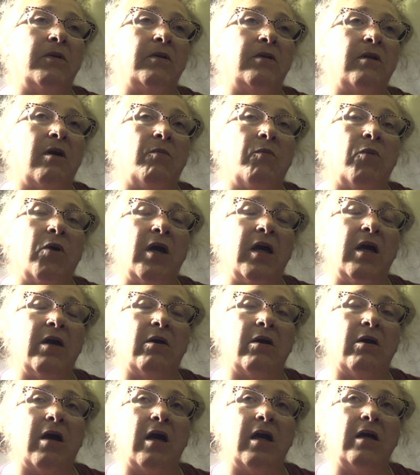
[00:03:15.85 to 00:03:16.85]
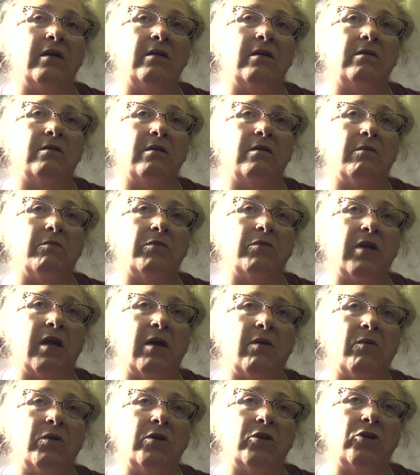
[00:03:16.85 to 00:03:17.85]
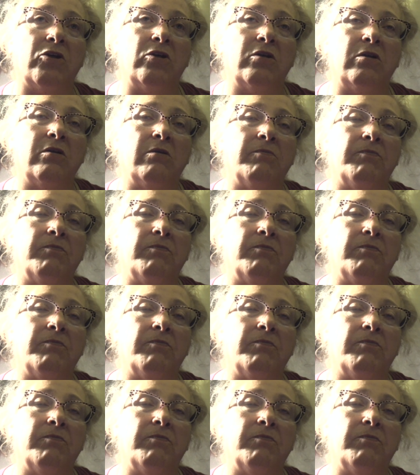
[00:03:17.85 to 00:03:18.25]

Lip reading: Subway and got some sandwiches.